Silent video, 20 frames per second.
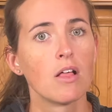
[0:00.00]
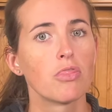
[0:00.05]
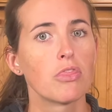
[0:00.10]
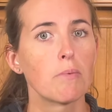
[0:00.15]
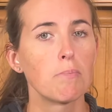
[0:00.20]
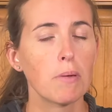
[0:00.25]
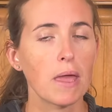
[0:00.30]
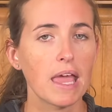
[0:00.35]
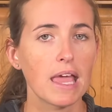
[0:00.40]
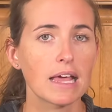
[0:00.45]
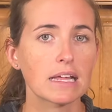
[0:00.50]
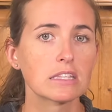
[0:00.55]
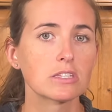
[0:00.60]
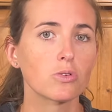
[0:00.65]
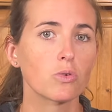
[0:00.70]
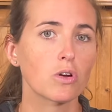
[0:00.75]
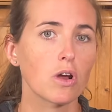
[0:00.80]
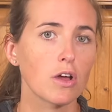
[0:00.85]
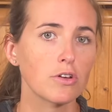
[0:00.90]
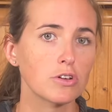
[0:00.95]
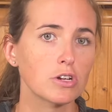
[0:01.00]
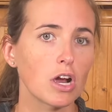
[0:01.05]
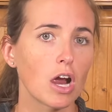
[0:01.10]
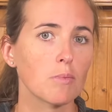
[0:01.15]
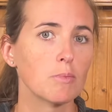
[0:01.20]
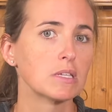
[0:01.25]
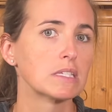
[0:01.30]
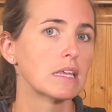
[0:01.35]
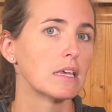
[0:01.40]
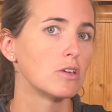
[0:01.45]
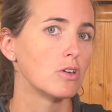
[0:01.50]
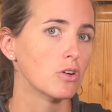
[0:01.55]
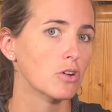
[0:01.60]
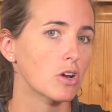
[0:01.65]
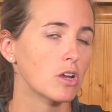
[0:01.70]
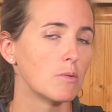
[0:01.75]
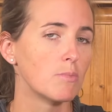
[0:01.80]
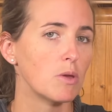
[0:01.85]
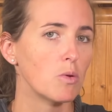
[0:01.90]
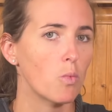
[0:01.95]
the pants or undergarments that you're going
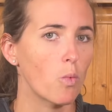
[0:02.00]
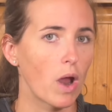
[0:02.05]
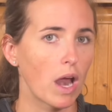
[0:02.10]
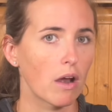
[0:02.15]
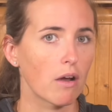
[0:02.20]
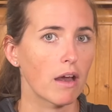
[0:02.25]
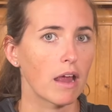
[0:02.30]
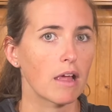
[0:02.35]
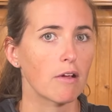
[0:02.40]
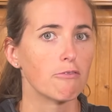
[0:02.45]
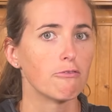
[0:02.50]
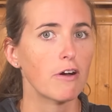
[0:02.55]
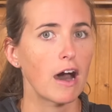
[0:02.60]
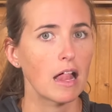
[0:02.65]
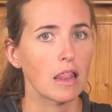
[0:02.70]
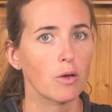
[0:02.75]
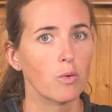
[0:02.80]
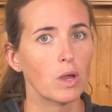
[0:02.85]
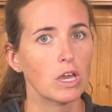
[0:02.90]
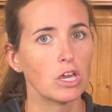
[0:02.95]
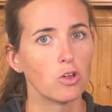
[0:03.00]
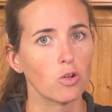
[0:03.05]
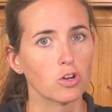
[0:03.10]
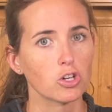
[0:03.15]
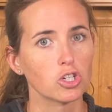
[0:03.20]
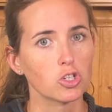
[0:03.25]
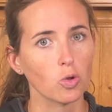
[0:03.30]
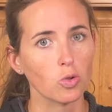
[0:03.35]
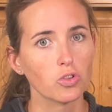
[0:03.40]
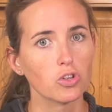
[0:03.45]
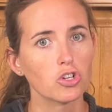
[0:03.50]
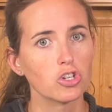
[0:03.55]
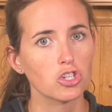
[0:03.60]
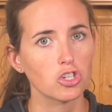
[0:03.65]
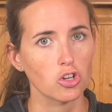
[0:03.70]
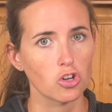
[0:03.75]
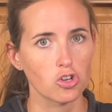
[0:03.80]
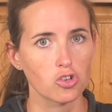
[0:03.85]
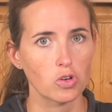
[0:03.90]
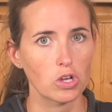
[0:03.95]
to be wearing following your shoulder
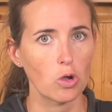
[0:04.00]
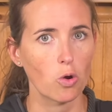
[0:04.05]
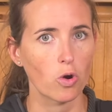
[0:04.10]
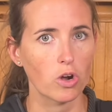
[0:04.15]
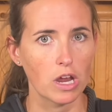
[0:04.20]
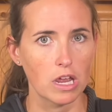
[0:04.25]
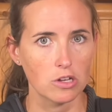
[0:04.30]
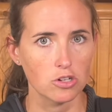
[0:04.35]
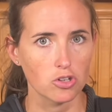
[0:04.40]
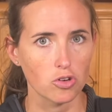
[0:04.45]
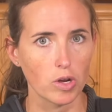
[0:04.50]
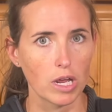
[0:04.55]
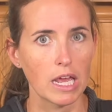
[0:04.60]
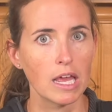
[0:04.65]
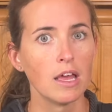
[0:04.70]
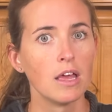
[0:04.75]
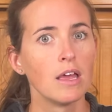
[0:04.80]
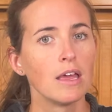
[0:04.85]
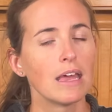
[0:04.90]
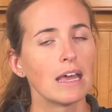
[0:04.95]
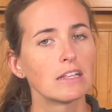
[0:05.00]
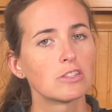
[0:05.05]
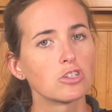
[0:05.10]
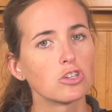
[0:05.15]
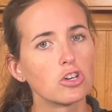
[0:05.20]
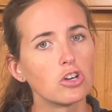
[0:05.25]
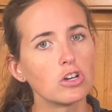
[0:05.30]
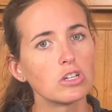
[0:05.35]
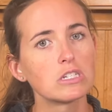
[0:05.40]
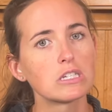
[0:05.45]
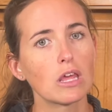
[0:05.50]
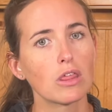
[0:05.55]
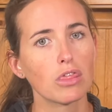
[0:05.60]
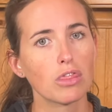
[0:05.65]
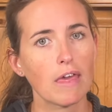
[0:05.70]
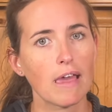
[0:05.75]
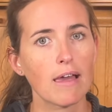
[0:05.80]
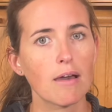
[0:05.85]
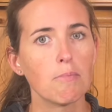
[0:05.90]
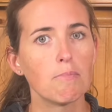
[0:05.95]
surgery or injury, it's good to
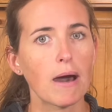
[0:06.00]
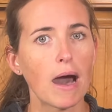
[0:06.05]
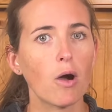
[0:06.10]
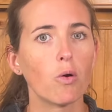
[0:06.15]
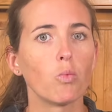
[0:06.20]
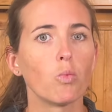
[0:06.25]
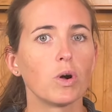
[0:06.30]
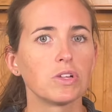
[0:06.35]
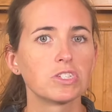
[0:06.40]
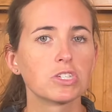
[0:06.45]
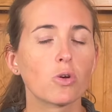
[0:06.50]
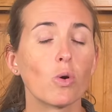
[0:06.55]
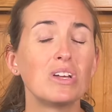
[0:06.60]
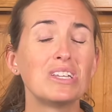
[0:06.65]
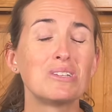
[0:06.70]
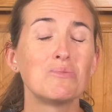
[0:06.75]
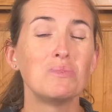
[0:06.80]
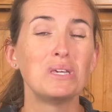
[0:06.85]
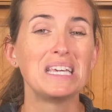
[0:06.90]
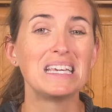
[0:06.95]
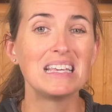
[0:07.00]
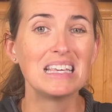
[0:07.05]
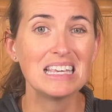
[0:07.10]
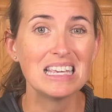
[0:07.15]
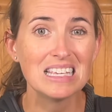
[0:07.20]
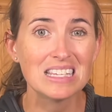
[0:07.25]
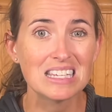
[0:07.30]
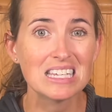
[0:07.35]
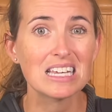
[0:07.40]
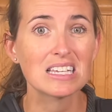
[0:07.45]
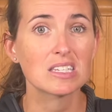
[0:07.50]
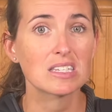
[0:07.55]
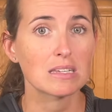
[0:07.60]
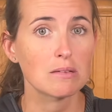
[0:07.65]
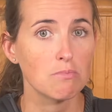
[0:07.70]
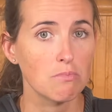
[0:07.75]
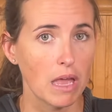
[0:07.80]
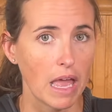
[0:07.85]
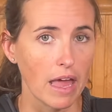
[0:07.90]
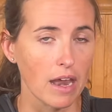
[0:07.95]
think about what's going to be easiest to
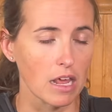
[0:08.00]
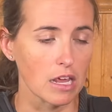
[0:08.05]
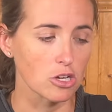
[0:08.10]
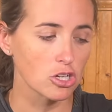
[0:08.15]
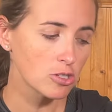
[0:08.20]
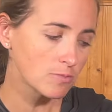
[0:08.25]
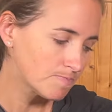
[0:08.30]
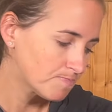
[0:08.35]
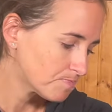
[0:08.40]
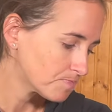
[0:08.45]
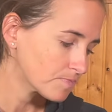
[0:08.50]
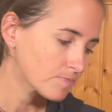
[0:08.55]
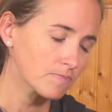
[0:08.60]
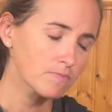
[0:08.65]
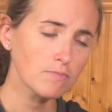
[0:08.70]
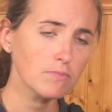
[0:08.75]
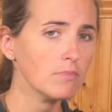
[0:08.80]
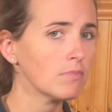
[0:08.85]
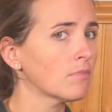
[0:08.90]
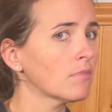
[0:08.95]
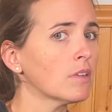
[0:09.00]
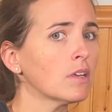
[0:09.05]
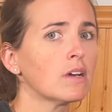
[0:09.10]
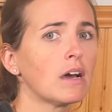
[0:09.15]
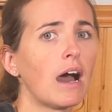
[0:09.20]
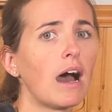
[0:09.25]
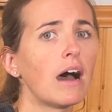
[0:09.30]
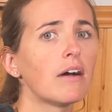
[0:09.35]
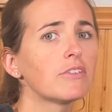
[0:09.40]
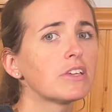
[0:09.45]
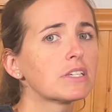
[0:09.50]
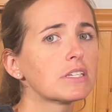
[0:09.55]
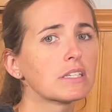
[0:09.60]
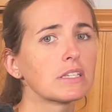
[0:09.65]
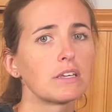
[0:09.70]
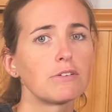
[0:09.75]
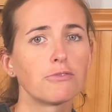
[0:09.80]
manage. Obviously,